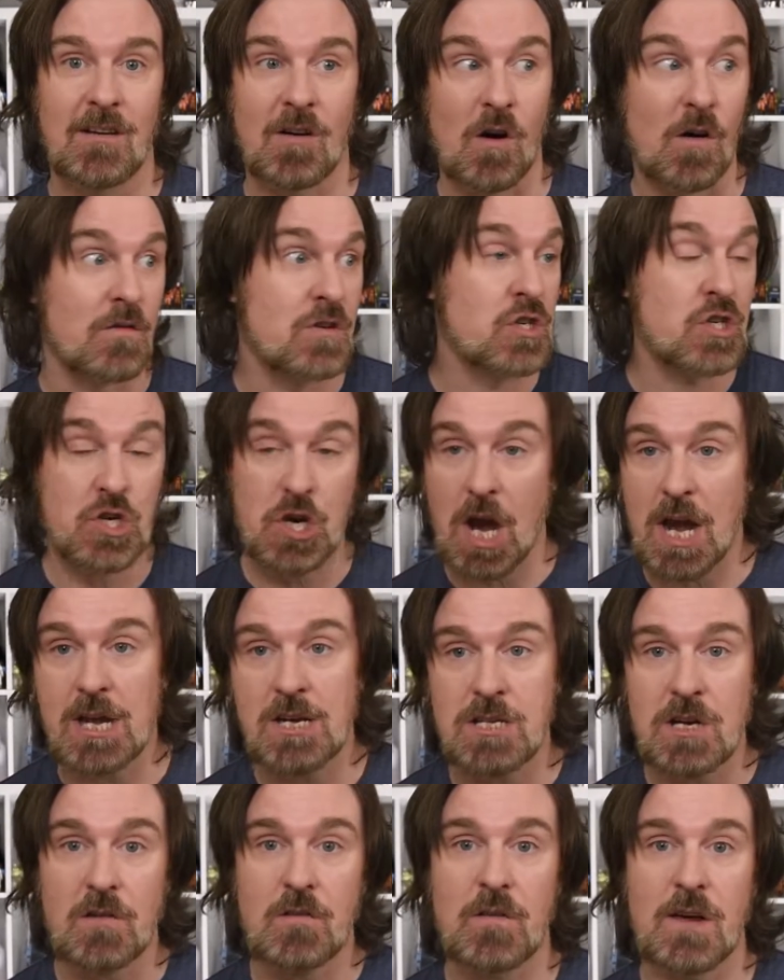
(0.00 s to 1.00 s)
of
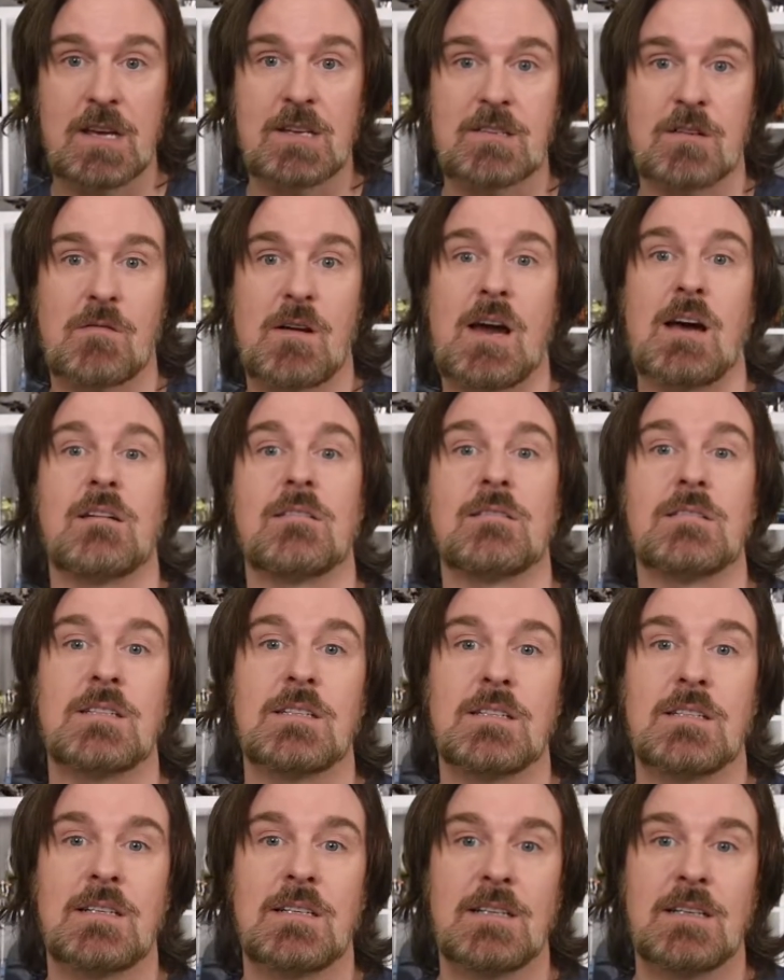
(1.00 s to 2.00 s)
changing things around.
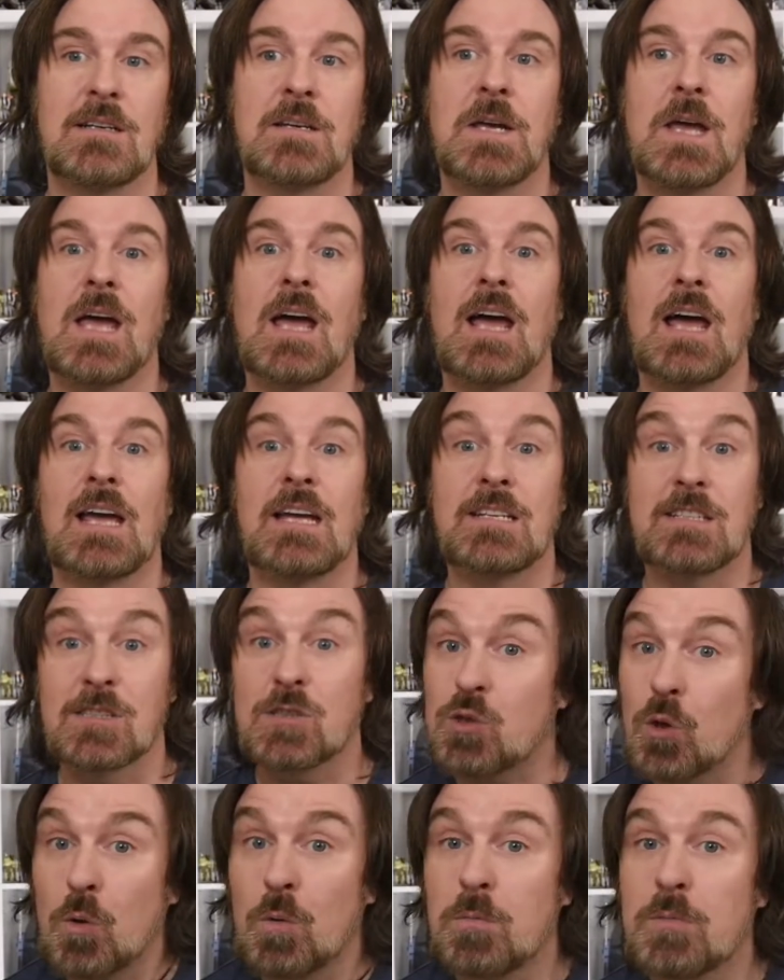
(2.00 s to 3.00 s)
He
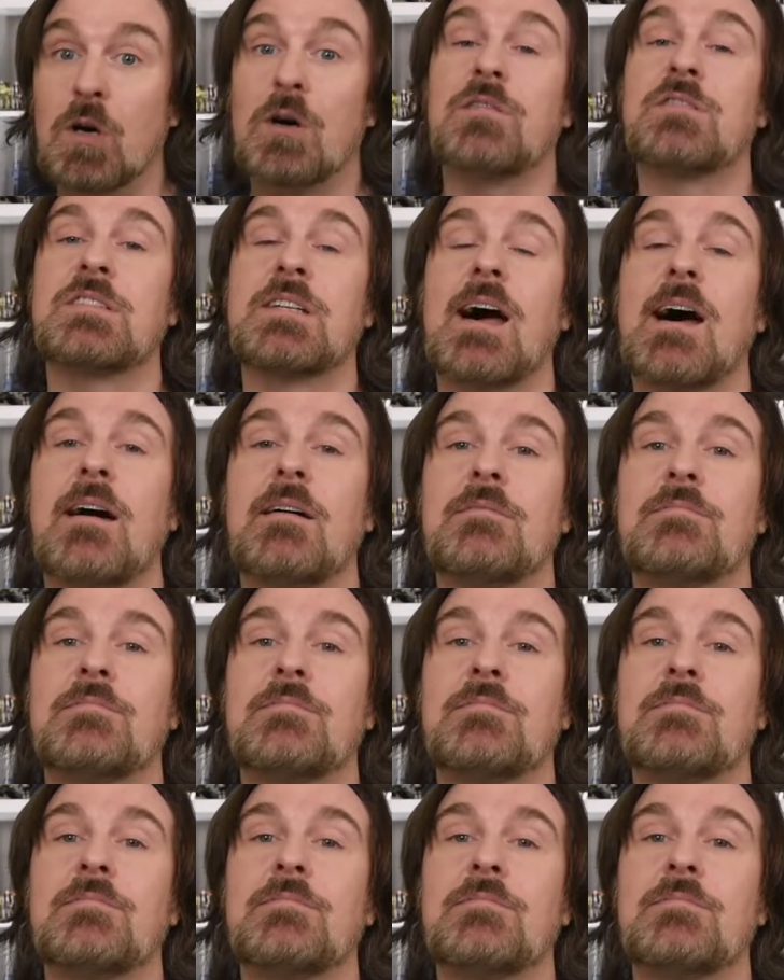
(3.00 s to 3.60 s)
stormed off set.